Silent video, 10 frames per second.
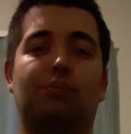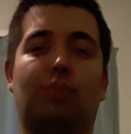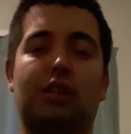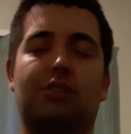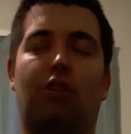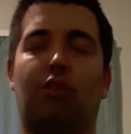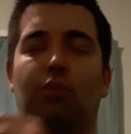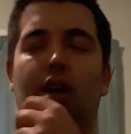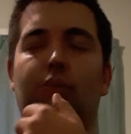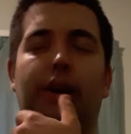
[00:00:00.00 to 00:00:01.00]
West Cork
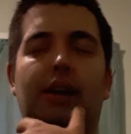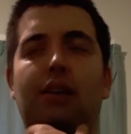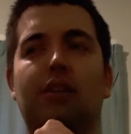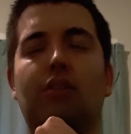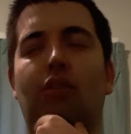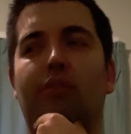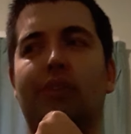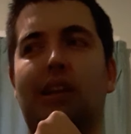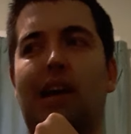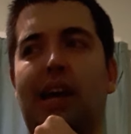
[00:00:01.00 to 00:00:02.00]
Wildway over
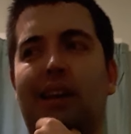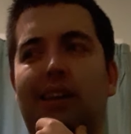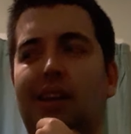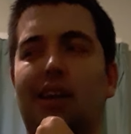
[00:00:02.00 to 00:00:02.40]
the line.